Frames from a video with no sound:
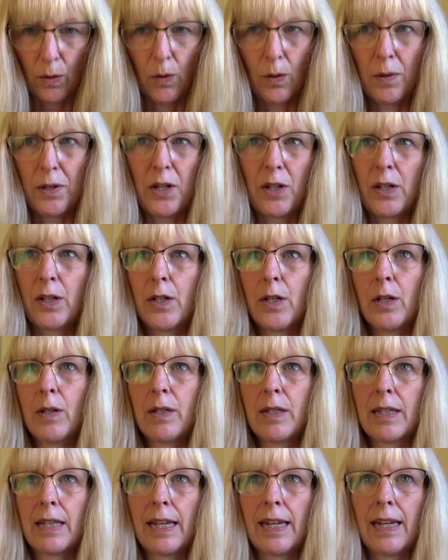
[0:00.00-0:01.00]
Or you could
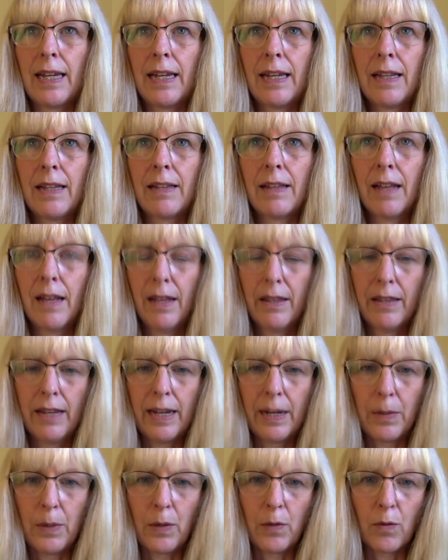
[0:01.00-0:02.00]
use the
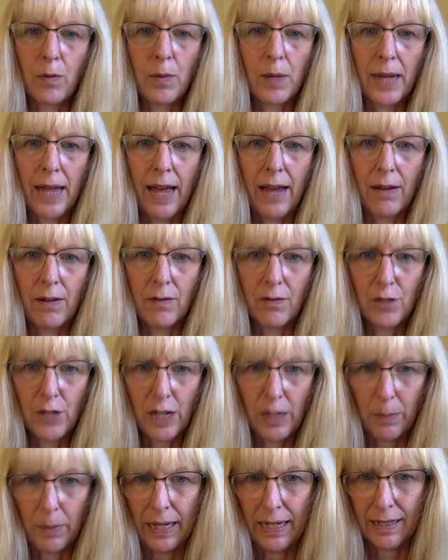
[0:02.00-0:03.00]
liquid from a can of
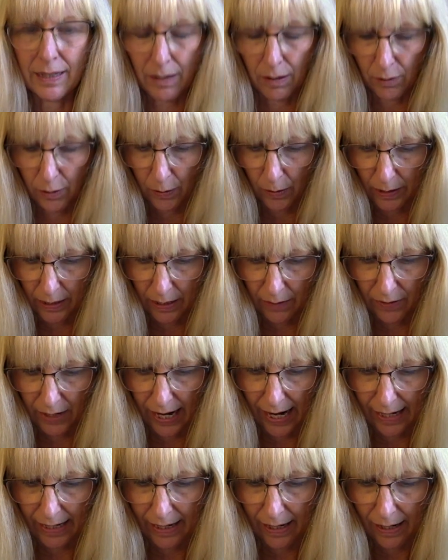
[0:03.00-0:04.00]
chickpeas, can't you, instead of an
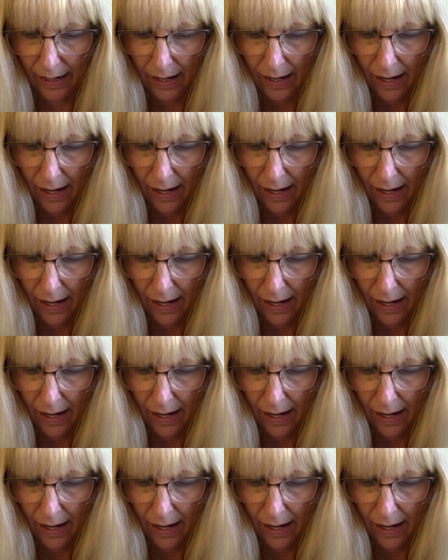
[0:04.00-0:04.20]
egg.